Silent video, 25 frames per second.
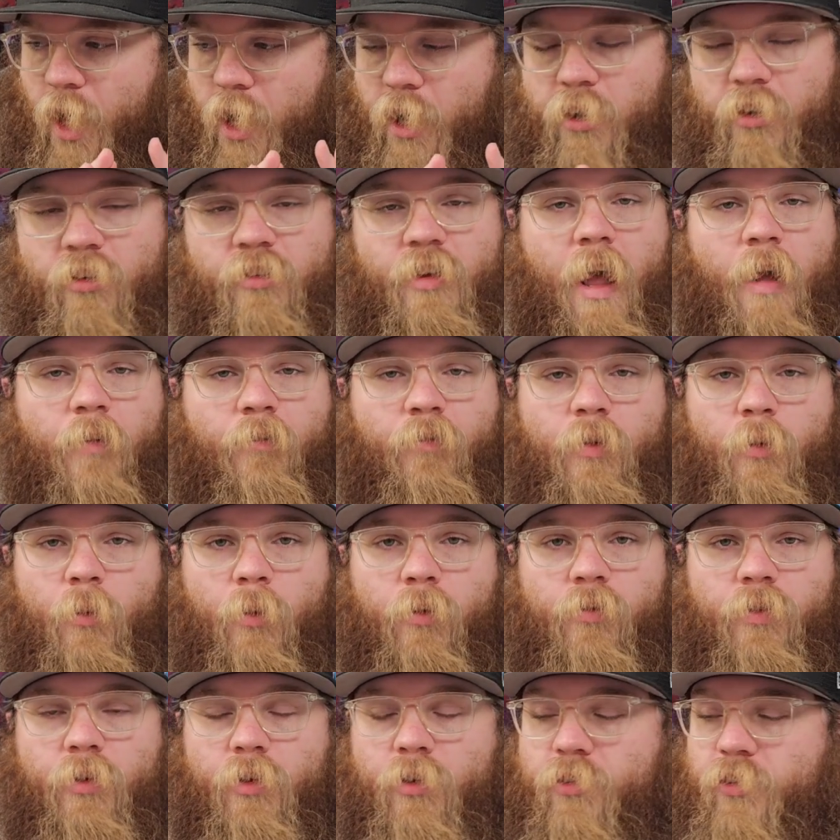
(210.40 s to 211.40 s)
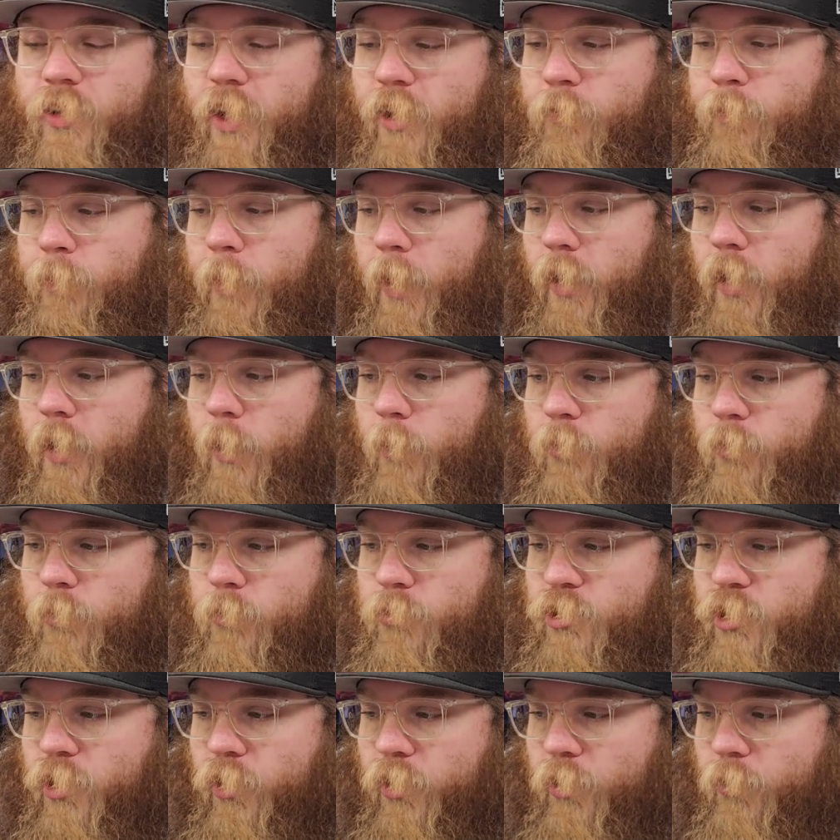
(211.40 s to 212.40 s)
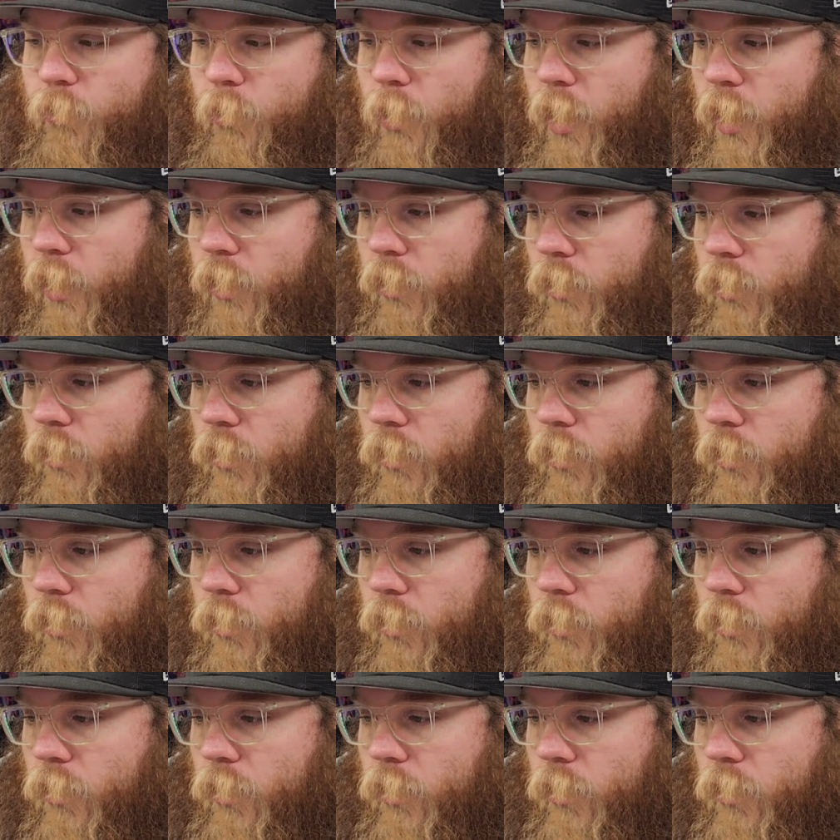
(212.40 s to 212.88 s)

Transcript: definitely would feel safe picking up some Chilling Reign.